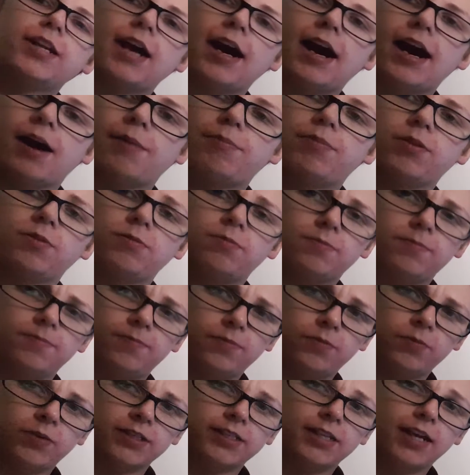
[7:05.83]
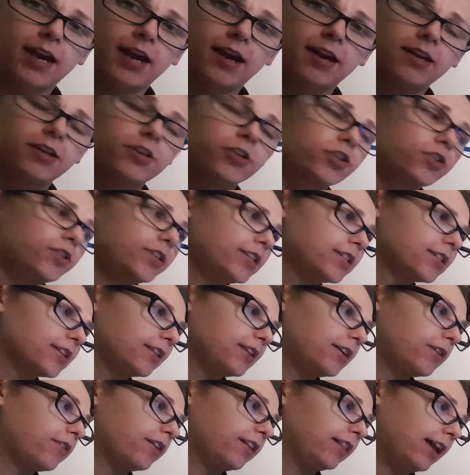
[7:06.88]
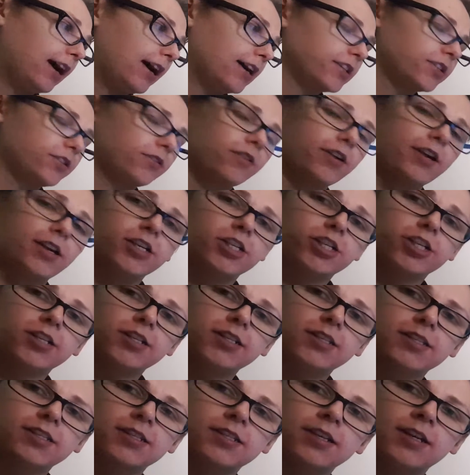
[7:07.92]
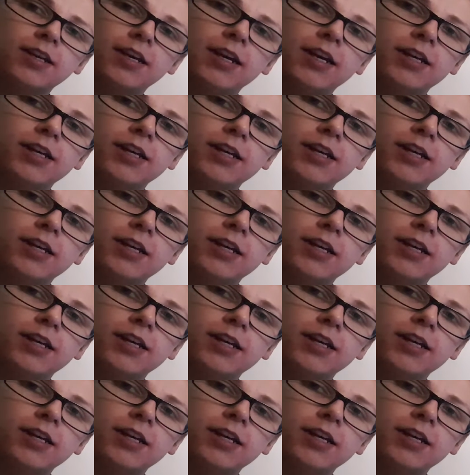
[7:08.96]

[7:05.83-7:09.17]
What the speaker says: to happen was head injuries, and they were lacerations.